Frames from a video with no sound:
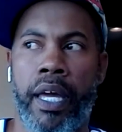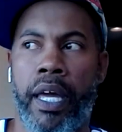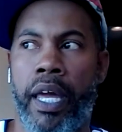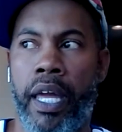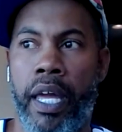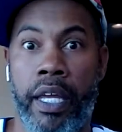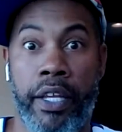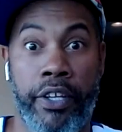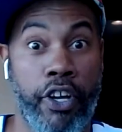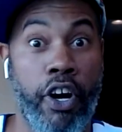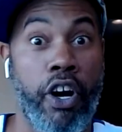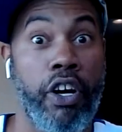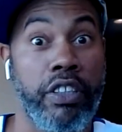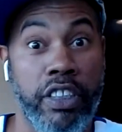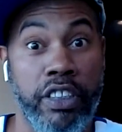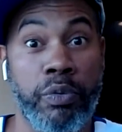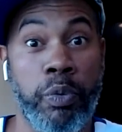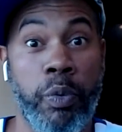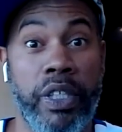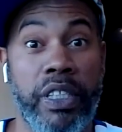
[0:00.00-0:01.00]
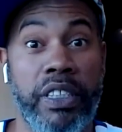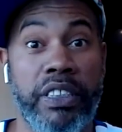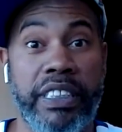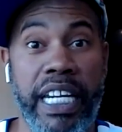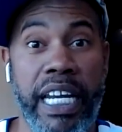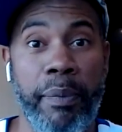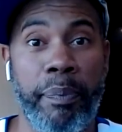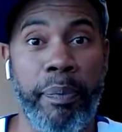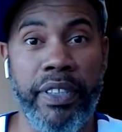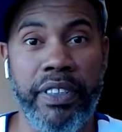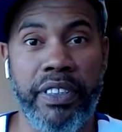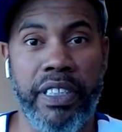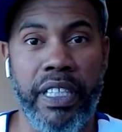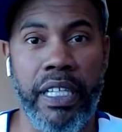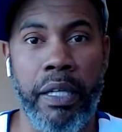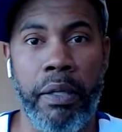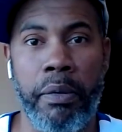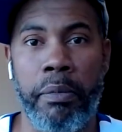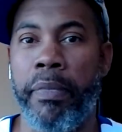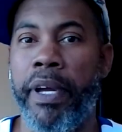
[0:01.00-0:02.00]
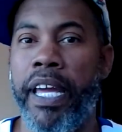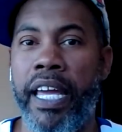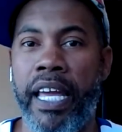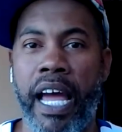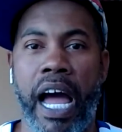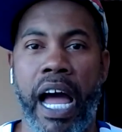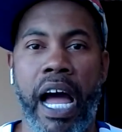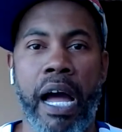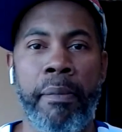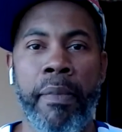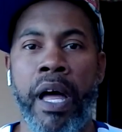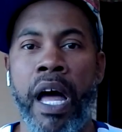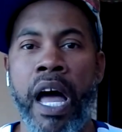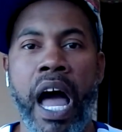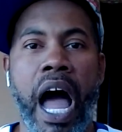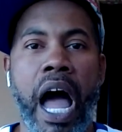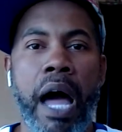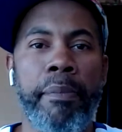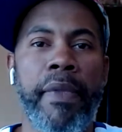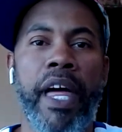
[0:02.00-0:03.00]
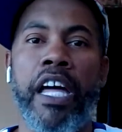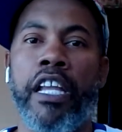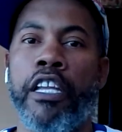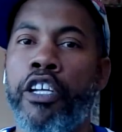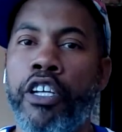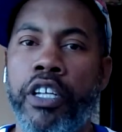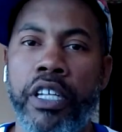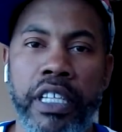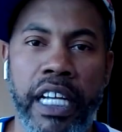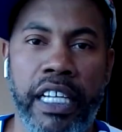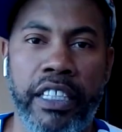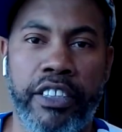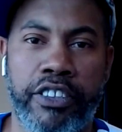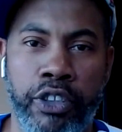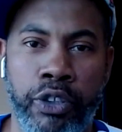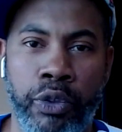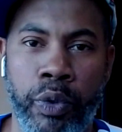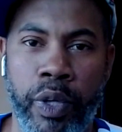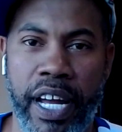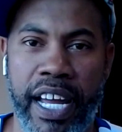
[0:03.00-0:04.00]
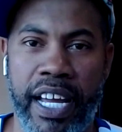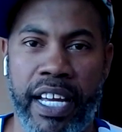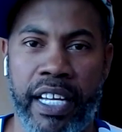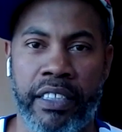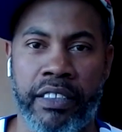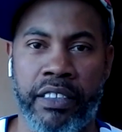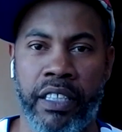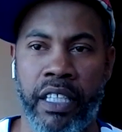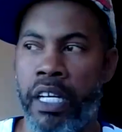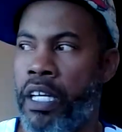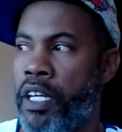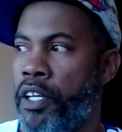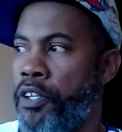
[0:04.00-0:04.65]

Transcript: and y'all just won a championship, man, I'm I'm not looking at you as,